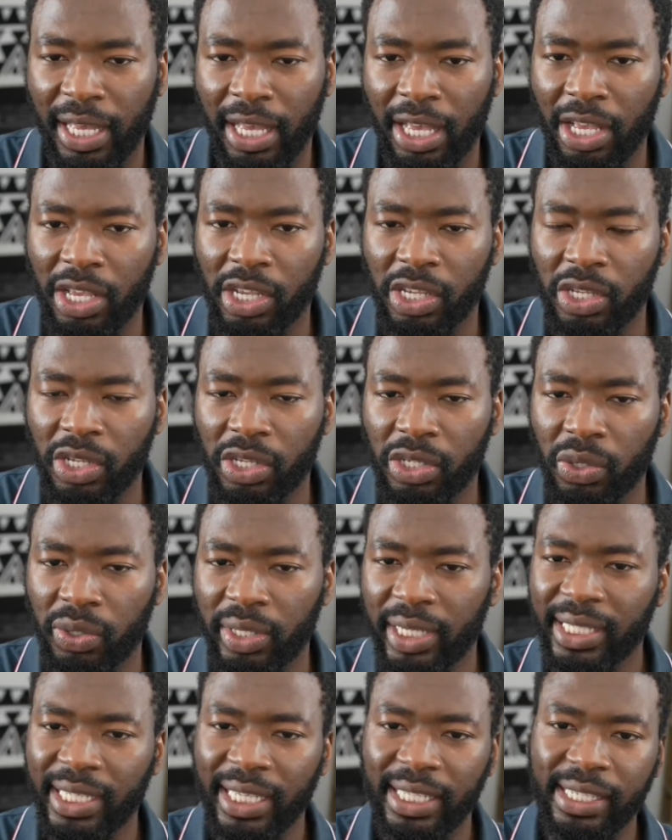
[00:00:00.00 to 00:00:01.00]
So, this
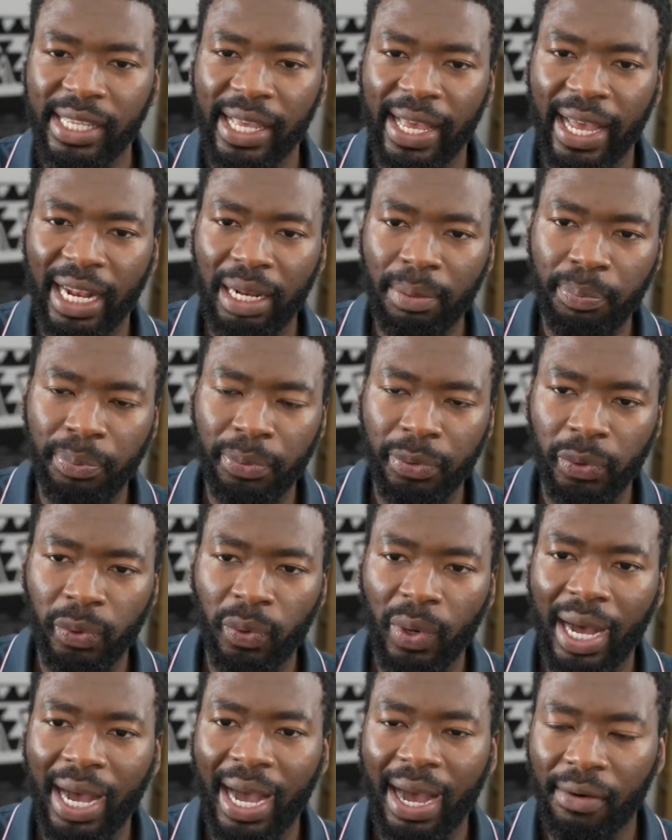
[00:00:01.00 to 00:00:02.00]
can help you
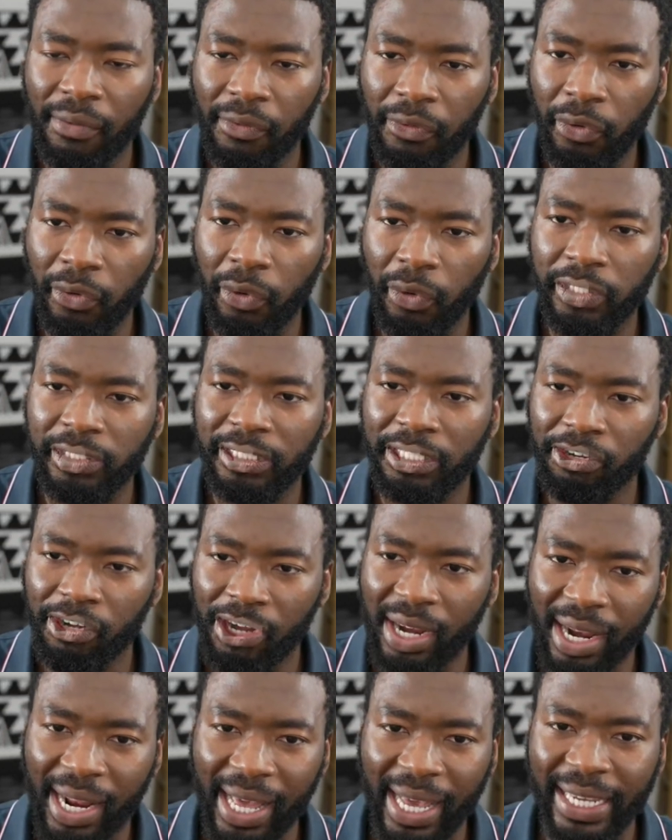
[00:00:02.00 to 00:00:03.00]
avoid
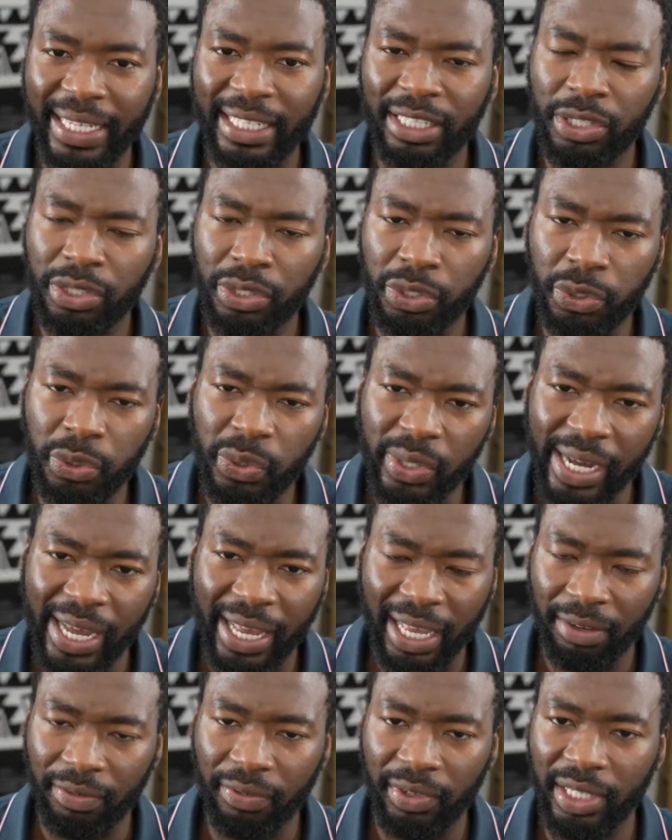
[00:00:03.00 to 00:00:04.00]
relying too
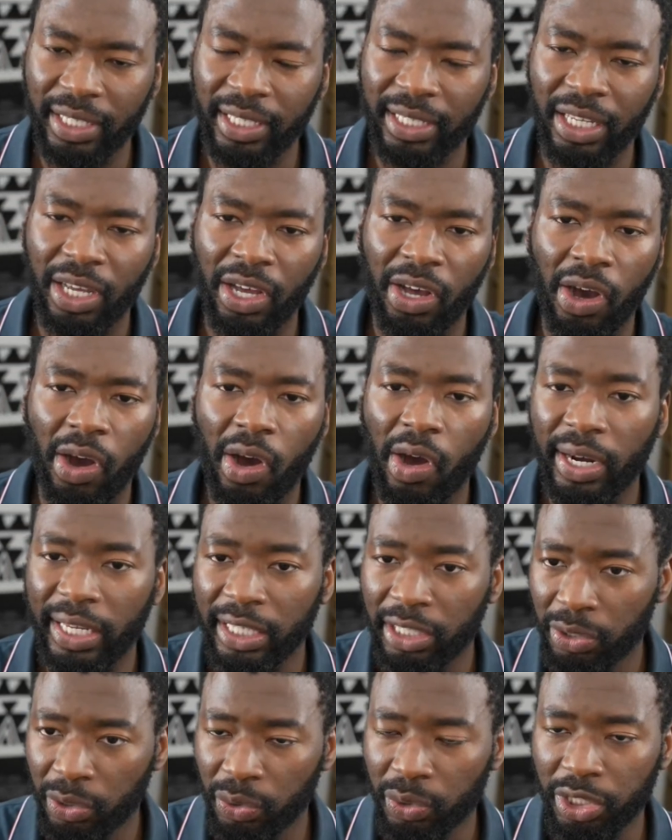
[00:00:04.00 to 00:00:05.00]
heavily on
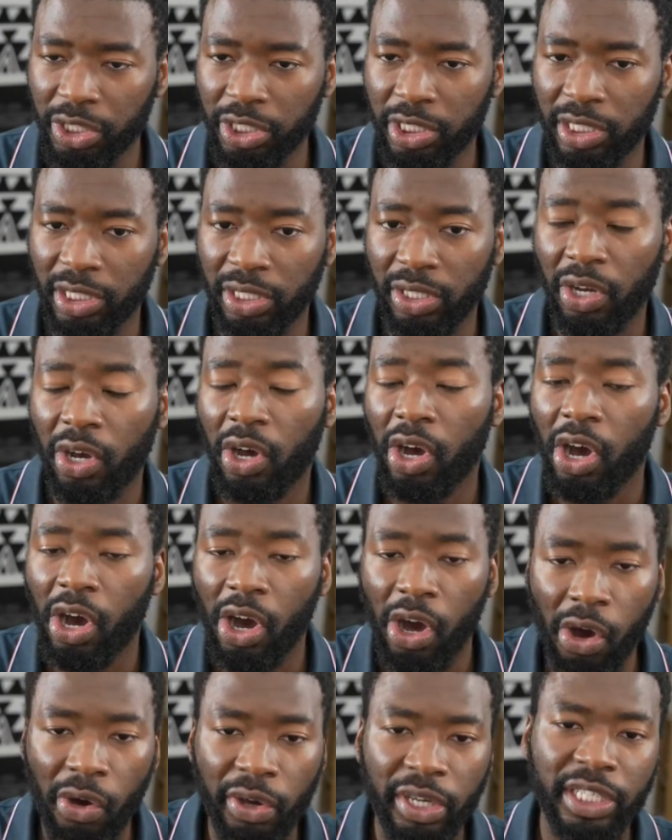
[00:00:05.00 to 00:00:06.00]
intuition or
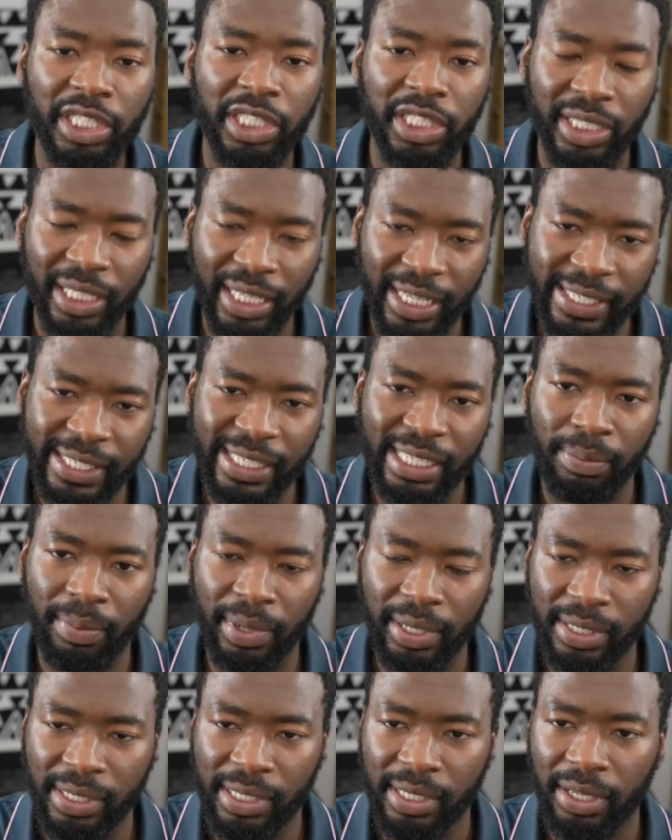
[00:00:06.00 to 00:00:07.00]
initial estimates.
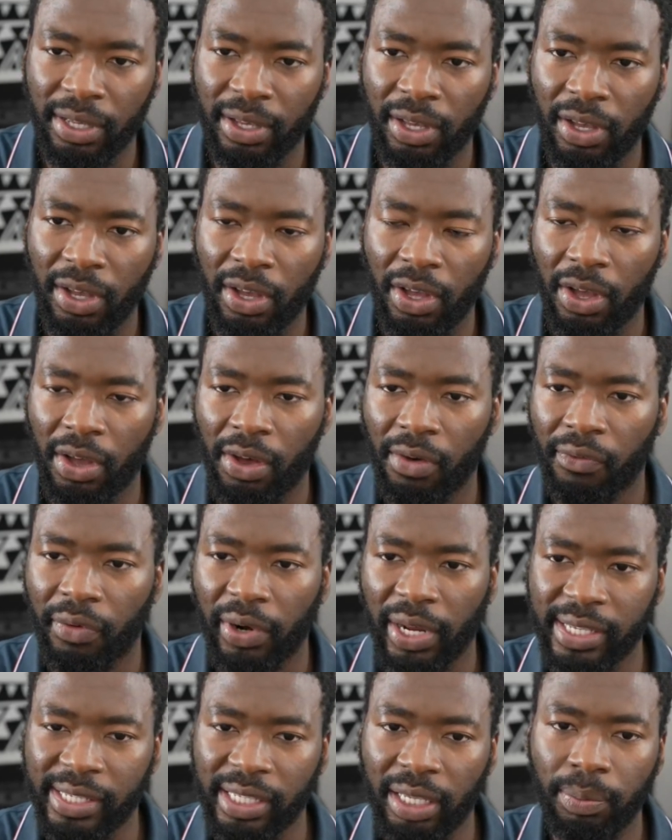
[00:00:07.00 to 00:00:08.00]
For
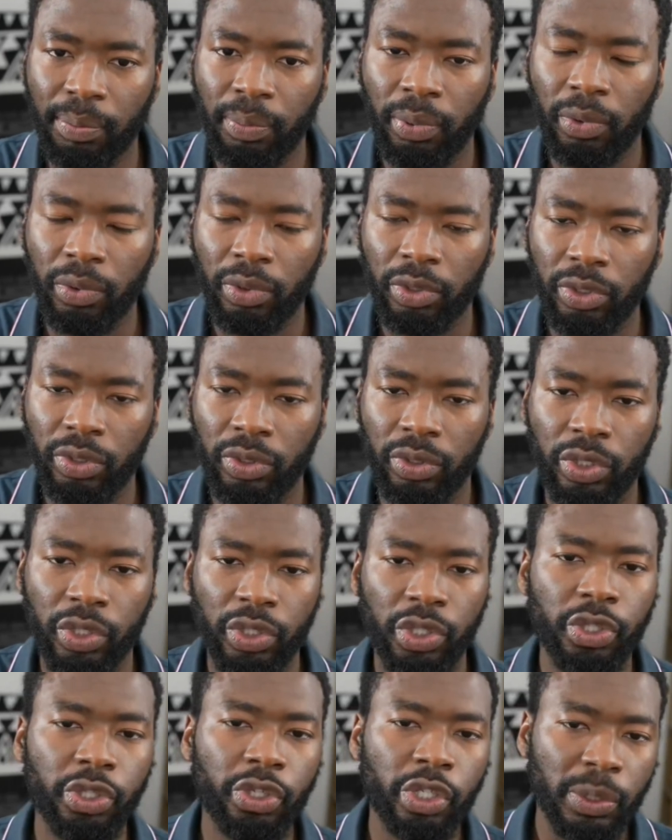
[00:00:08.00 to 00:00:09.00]
example,
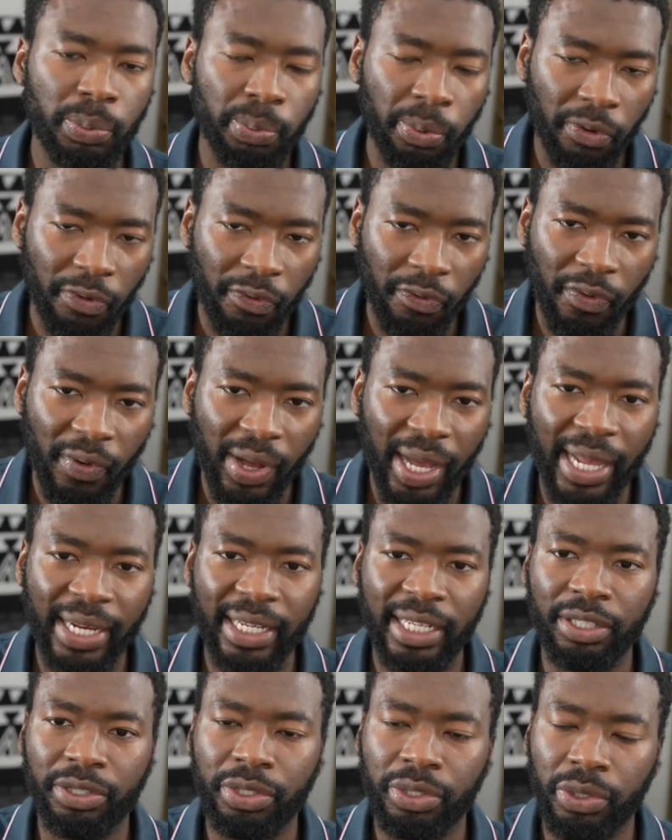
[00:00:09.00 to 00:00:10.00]
use profiling
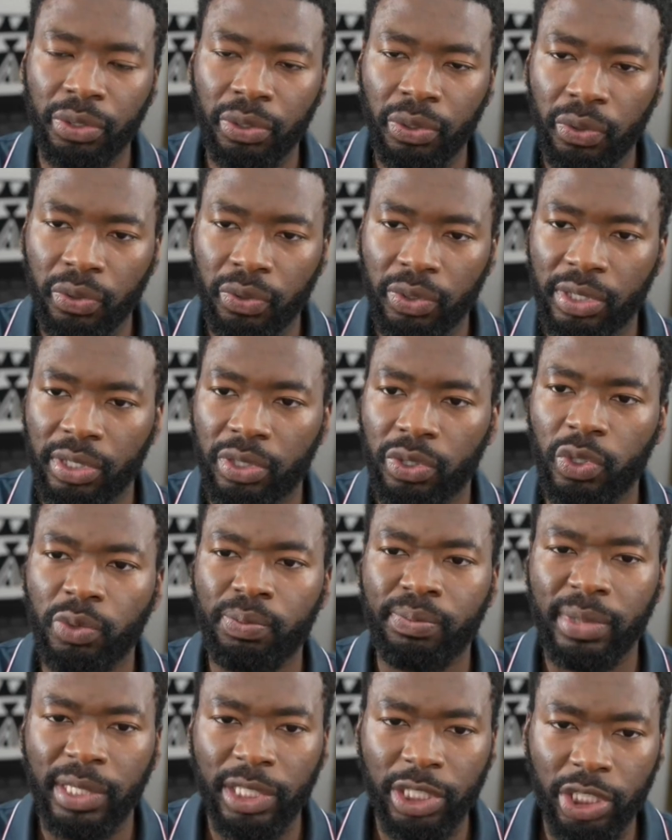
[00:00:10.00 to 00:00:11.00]
tools to
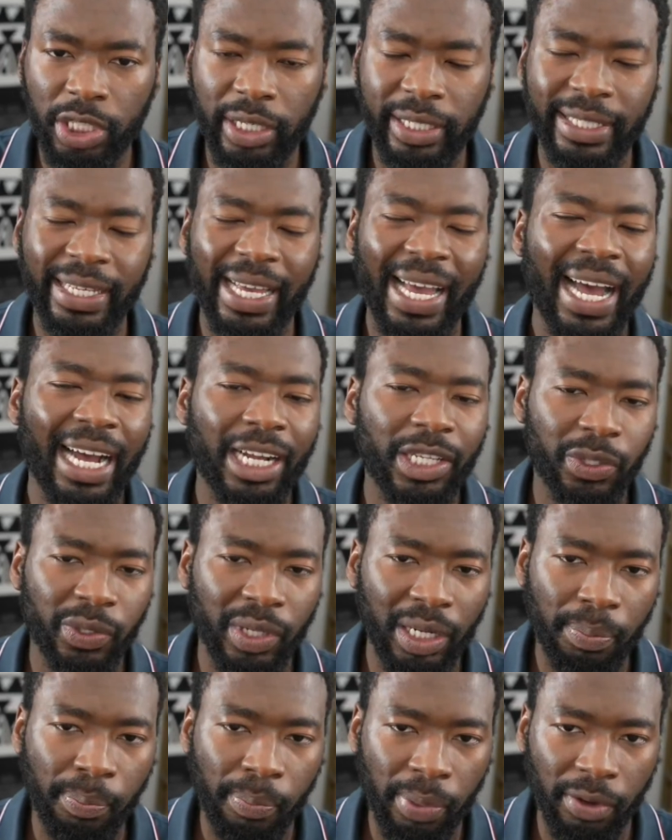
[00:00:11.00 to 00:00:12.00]
measure the actual
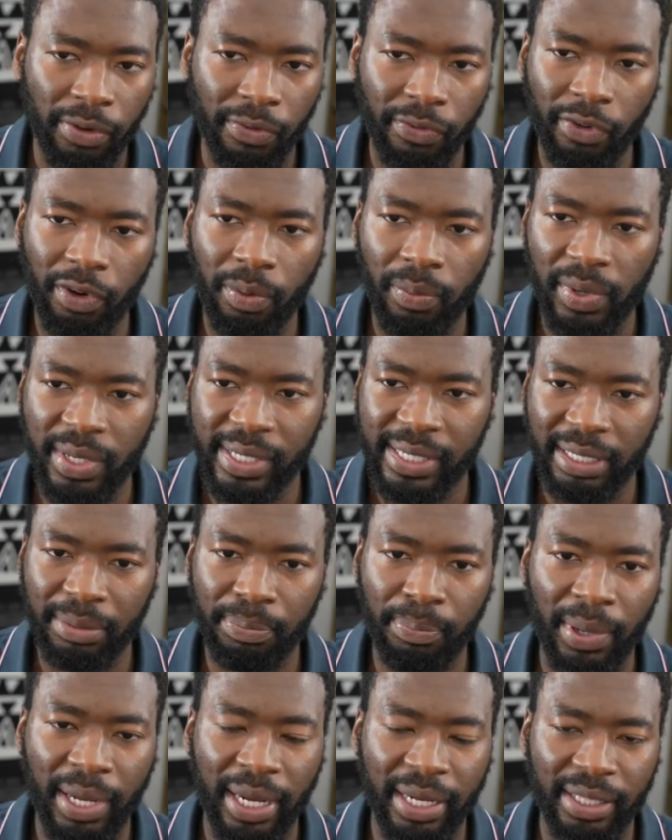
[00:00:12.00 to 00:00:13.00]
performance
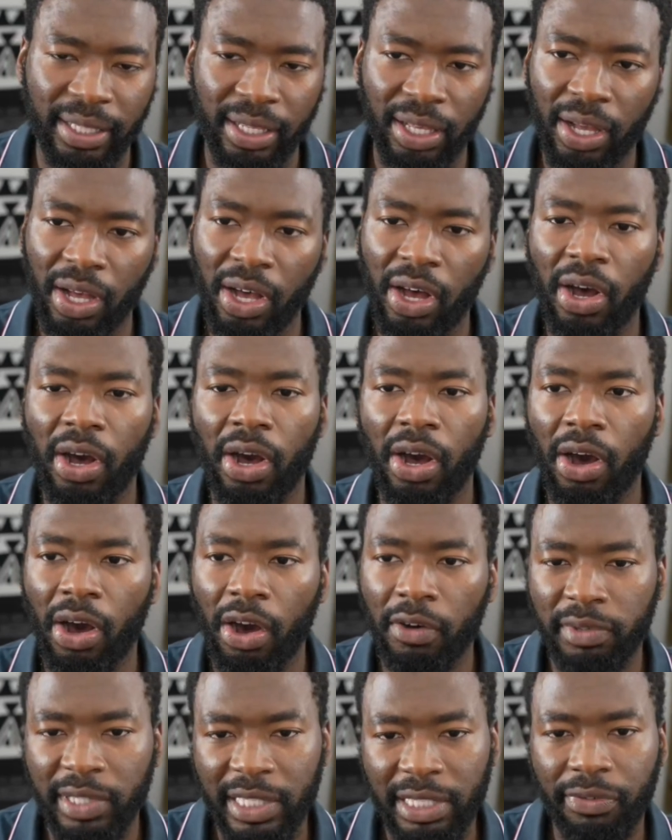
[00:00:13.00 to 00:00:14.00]
impact of
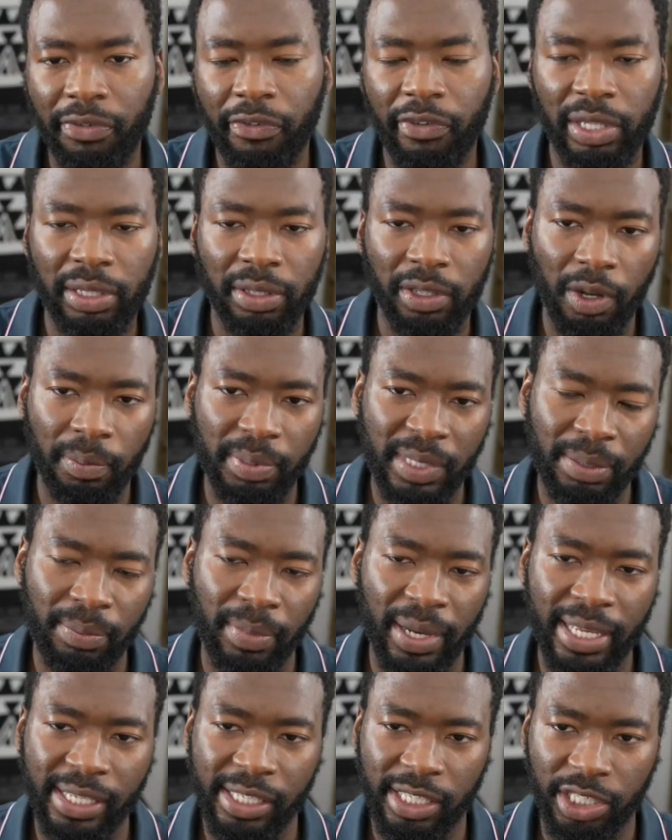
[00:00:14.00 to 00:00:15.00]
different
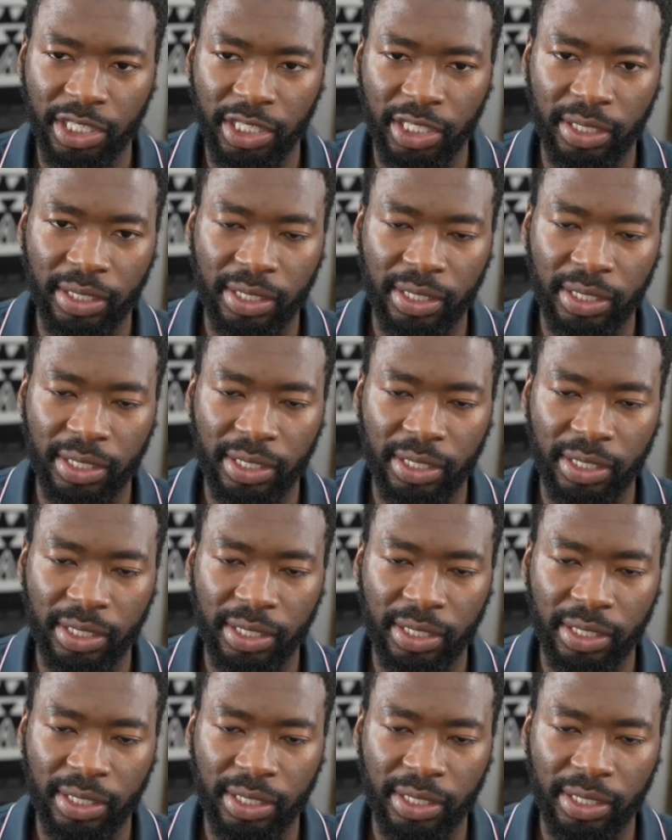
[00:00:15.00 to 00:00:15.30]
optimizations.